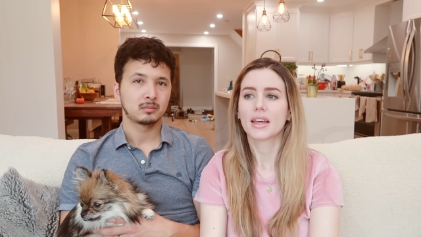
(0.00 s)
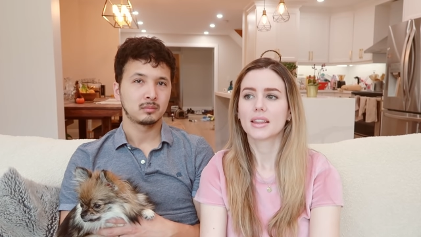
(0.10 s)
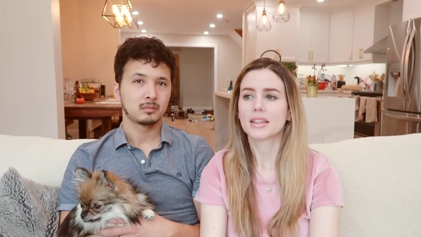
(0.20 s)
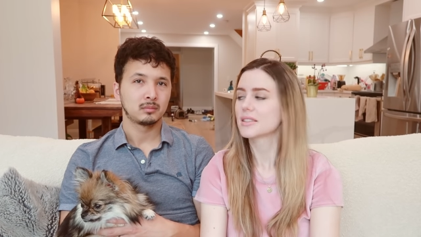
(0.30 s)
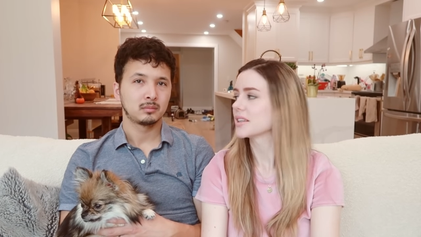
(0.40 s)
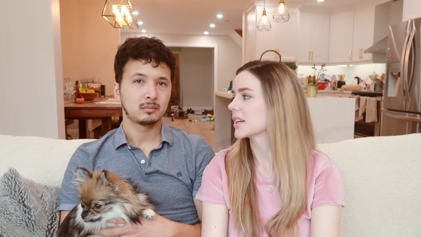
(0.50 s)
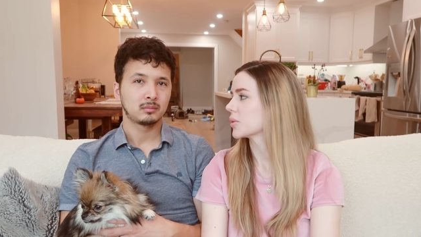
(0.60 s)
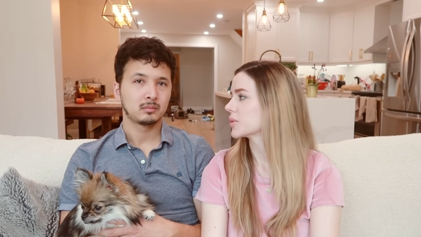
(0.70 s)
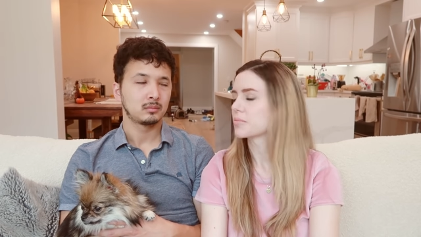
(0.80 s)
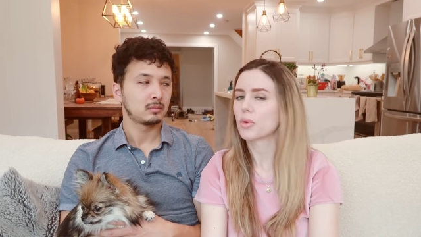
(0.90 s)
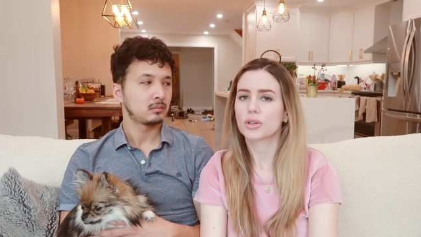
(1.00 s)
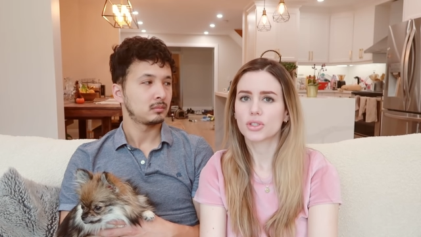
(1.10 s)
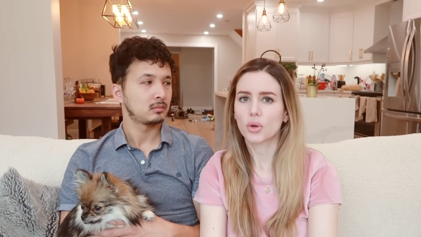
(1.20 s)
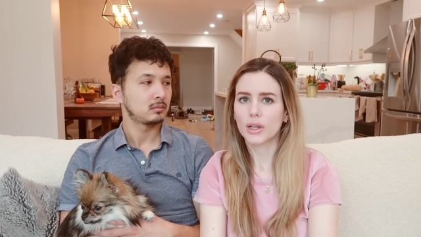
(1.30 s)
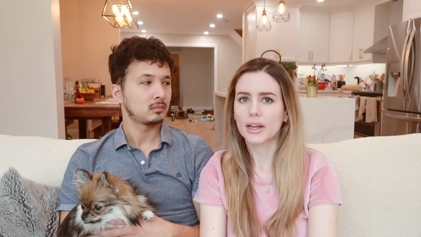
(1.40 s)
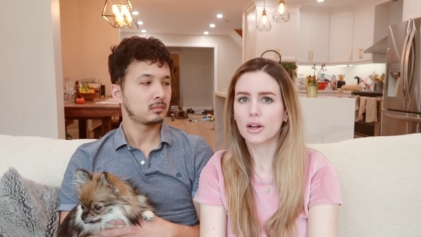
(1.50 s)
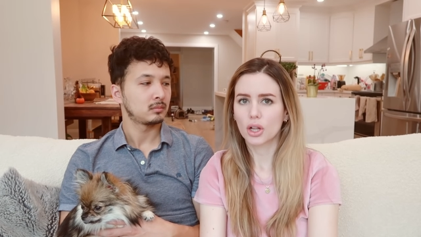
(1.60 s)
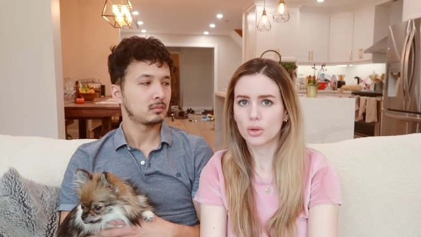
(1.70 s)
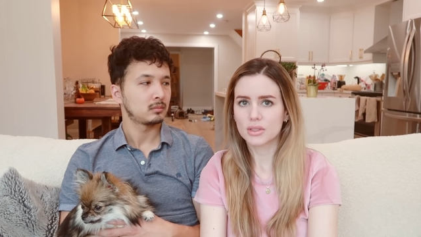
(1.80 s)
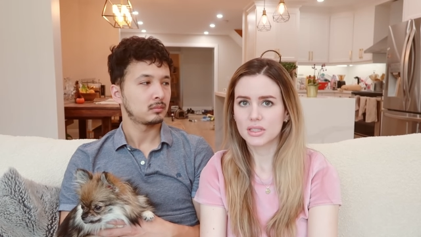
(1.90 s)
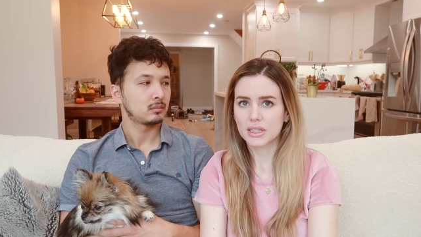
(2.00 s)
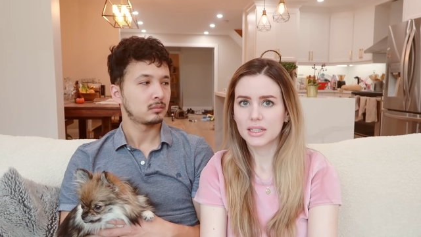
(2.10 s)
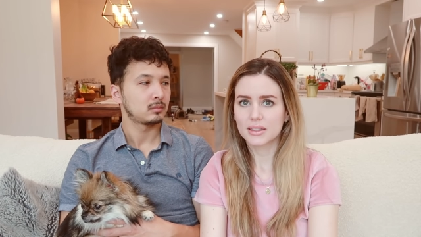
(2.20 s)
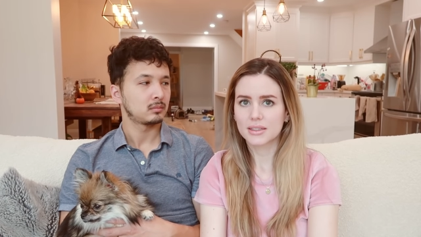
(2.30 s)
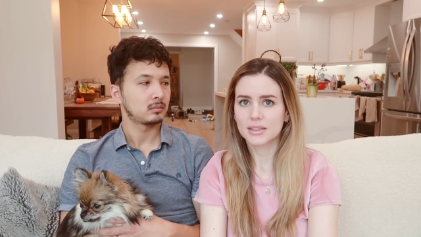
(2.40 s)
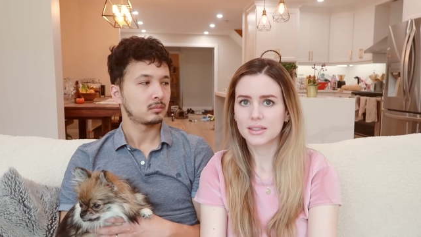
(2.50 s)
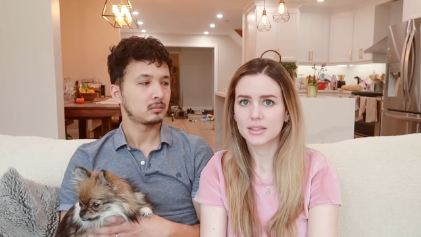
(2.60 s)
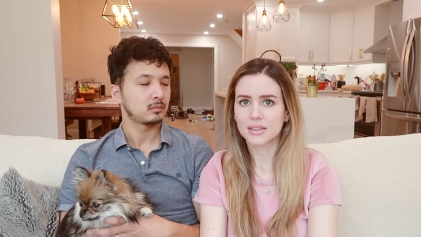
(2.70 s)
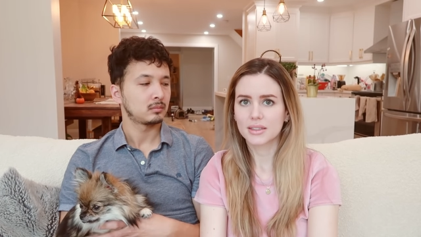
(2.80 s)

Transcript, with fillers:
Speaker 1: This Nikkah was more so like a close-knit